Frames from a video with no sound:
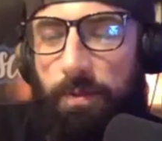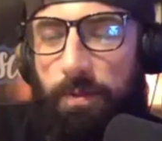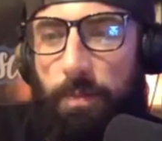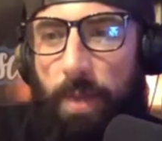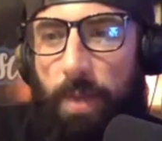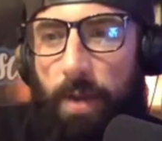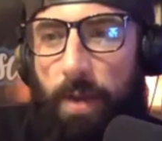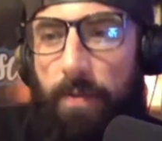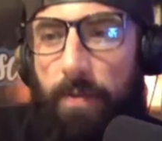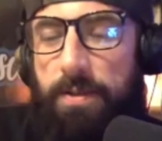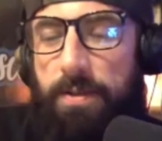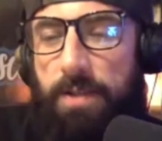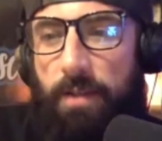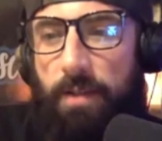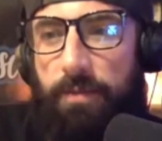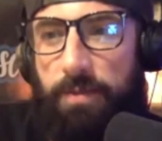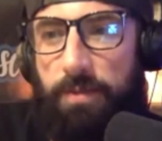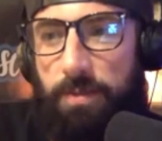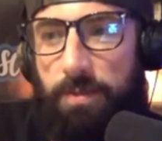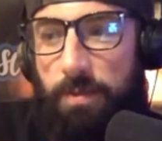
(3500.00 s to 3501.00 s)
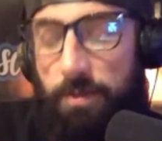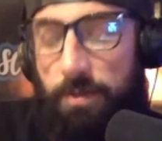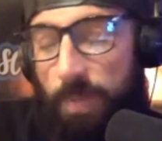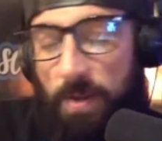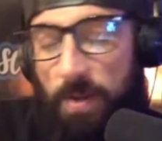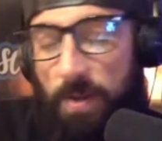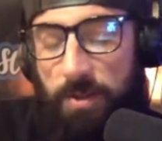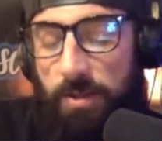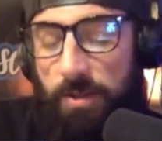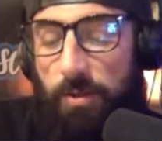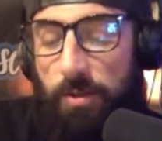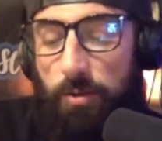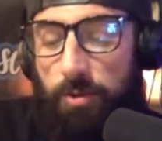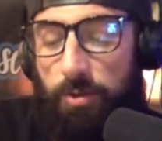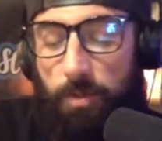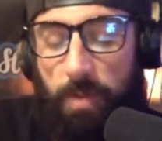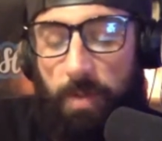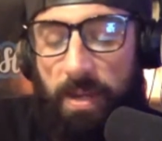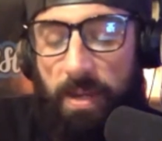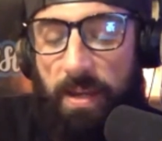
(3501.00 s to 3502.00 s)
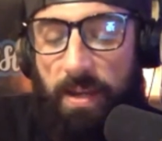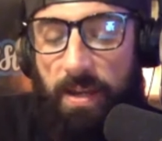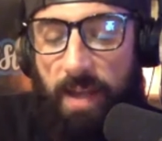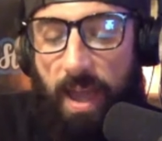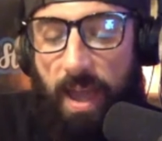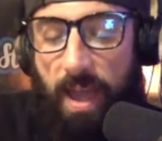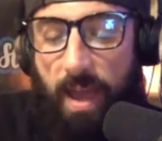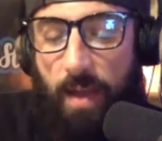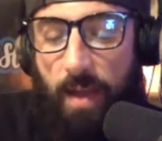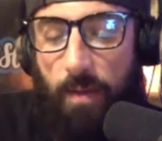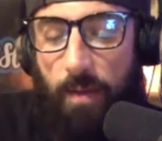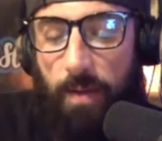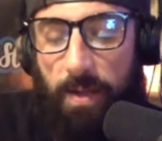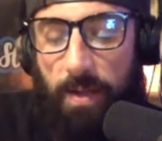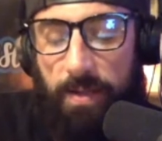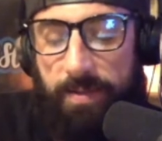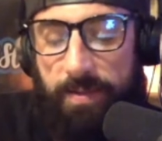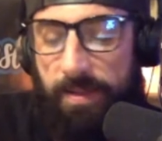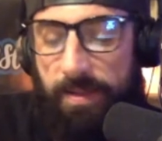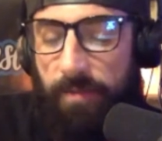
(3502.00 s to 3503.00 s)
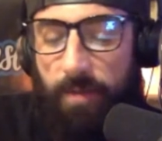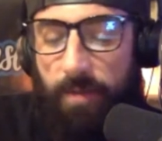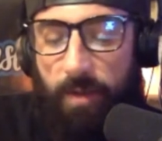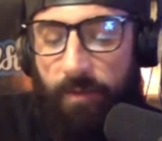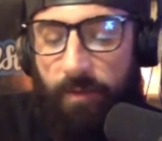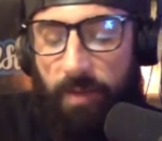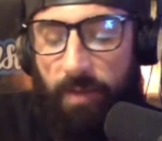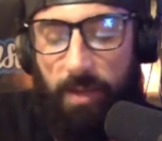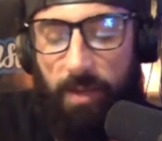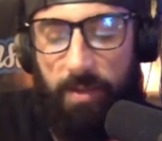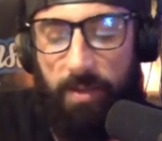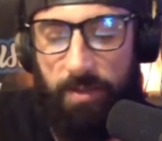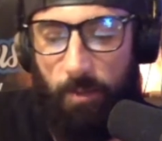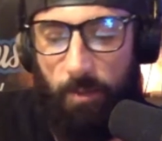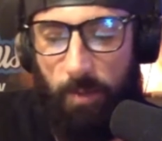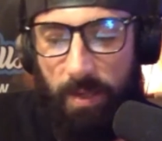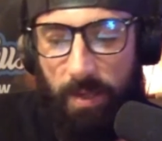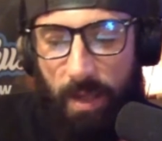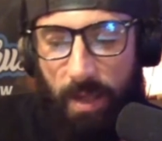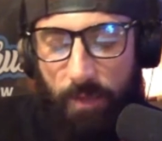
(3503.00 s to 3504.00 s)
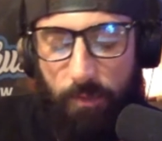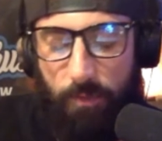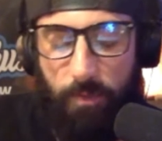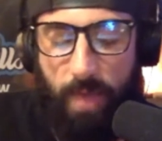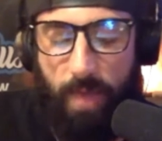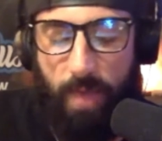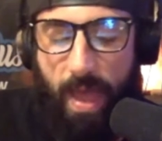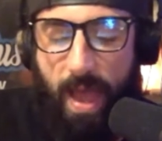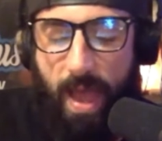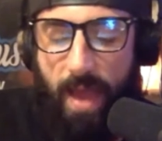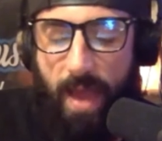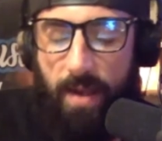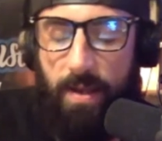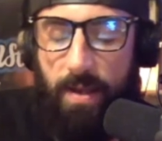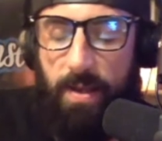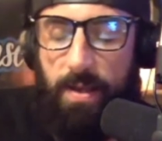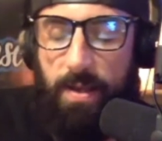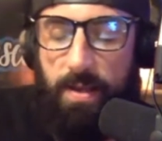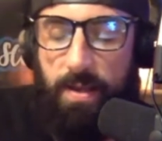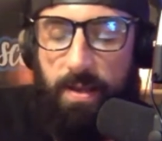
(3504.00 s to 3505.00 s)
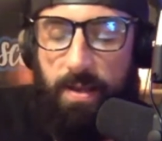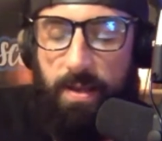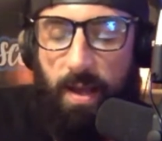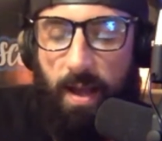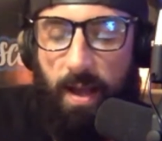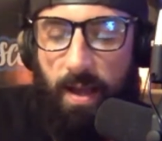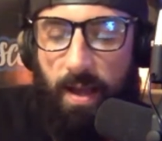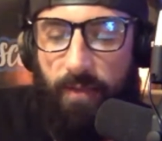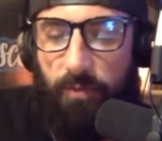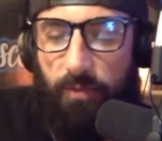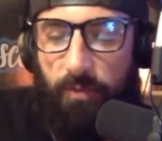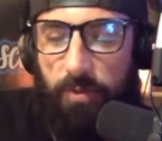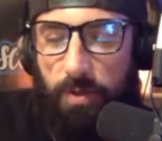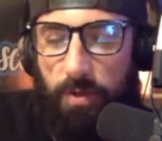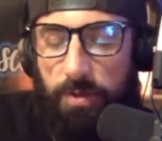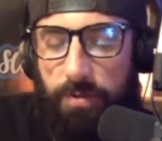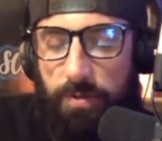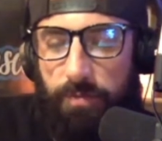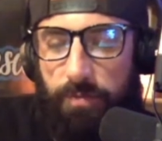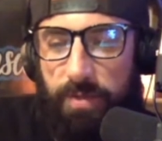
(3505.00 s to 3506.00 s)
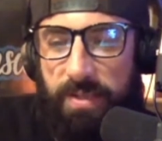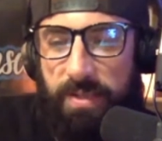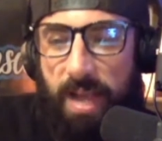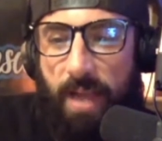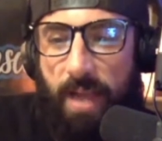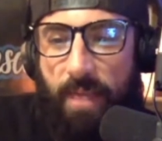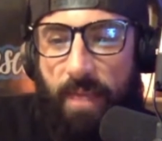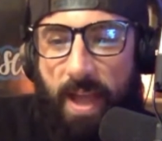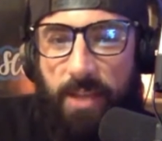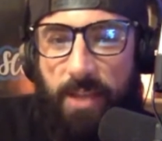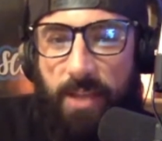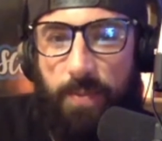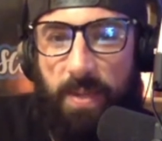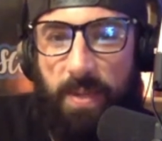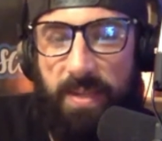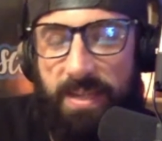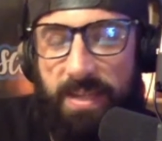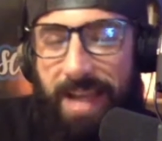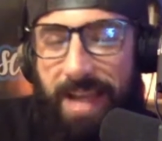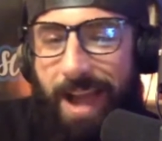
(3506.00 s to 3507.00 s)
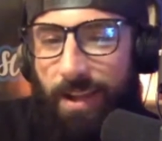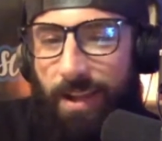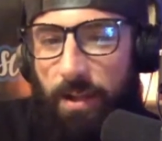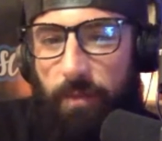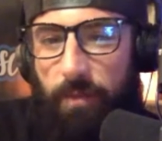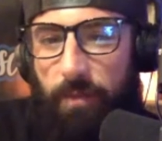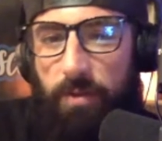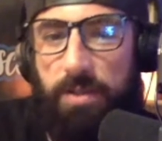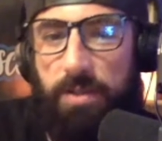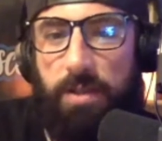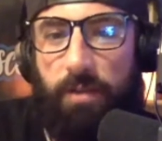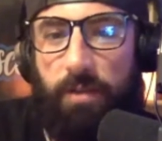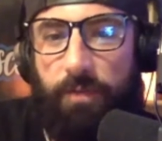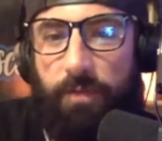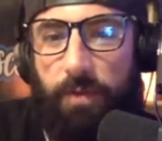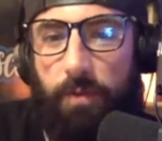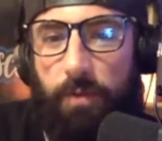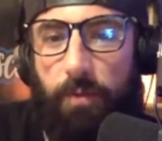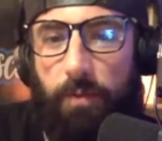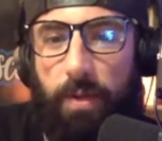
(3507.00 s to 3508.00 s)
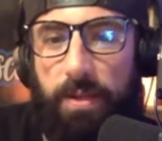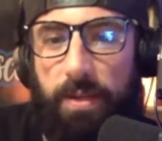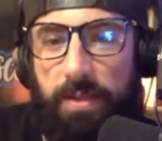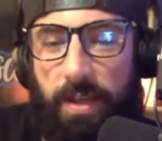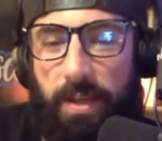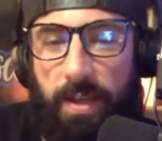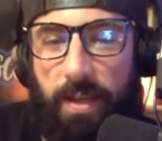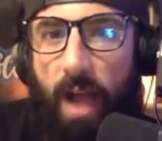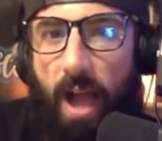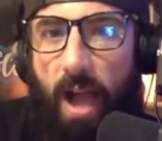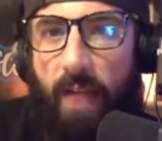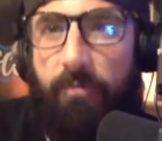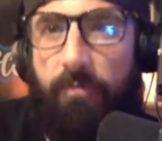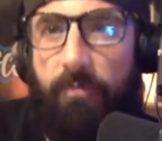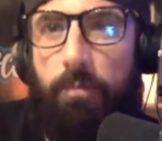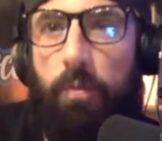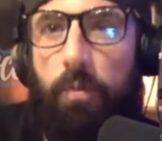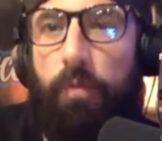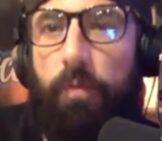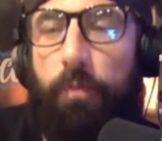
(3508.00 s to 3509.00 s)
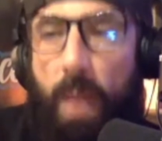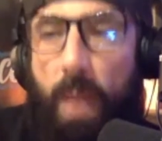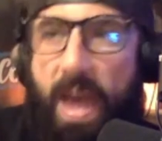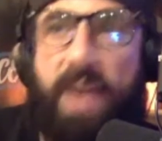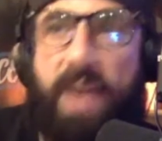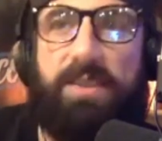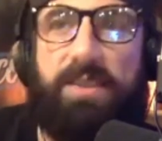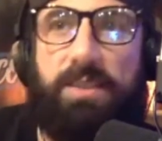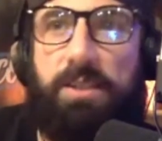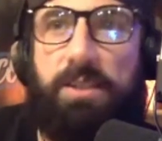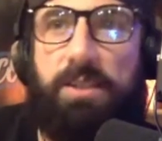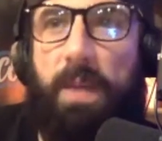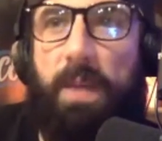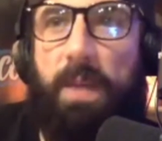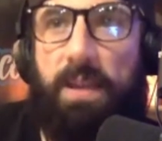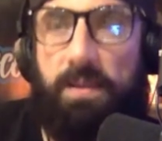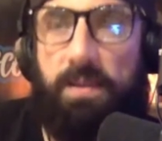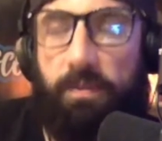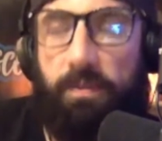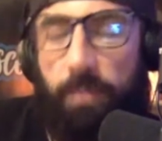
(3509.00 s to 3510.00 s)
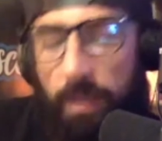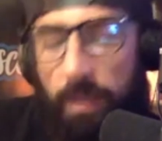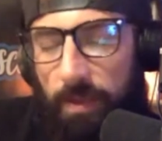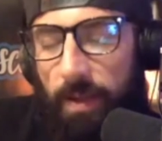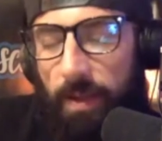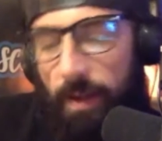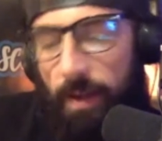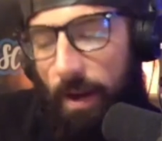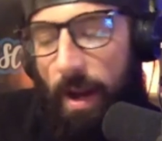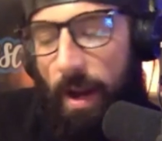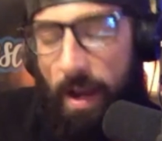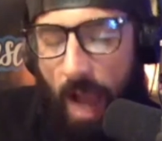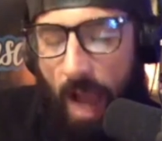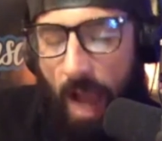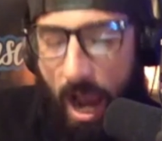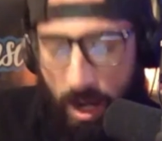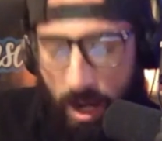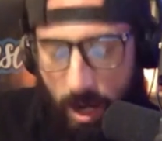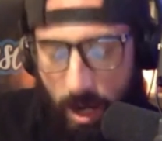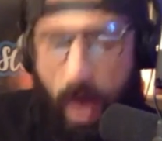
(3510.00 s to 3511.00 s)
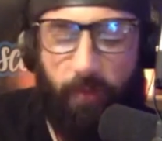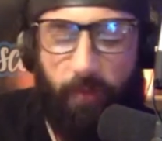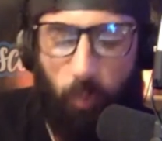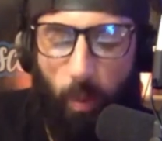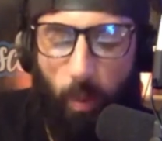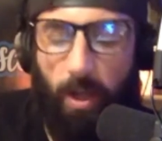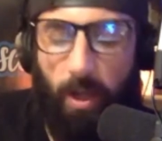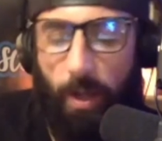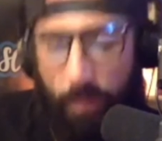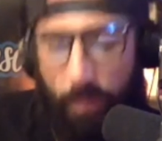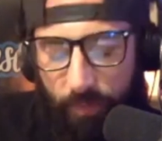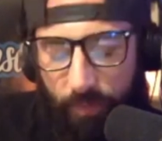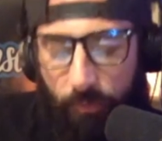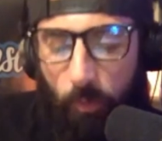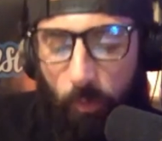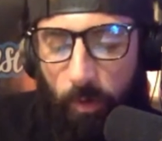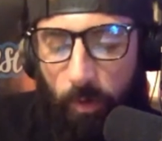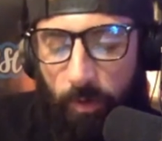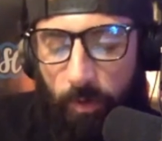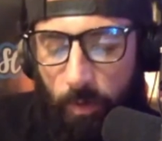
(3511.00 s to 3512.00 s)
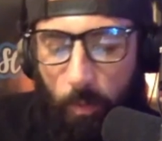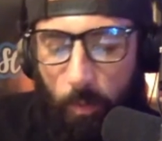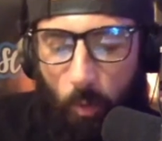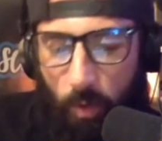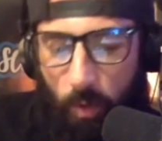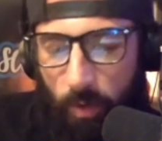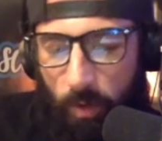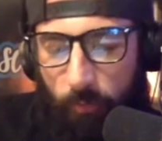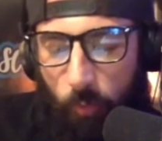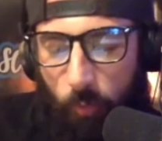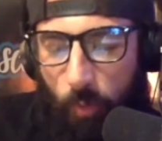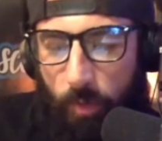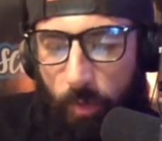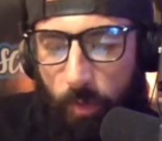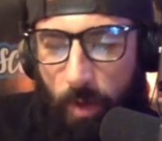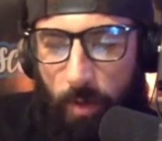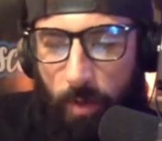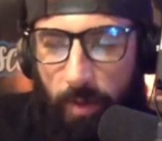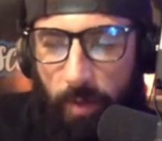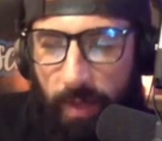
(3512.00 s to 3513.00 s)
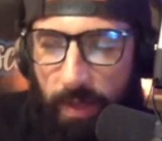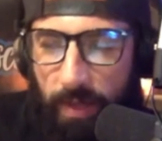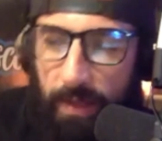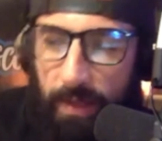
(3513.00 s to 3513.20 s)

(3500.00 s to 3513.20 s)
compare yourselves, especially social media now and instant gratification that we get through that, if you start to reside in that space and not give yourself the grace, like I've moved past the space of being like, all right, I have to wake up at 4 in the morning or 4:30. I'm like,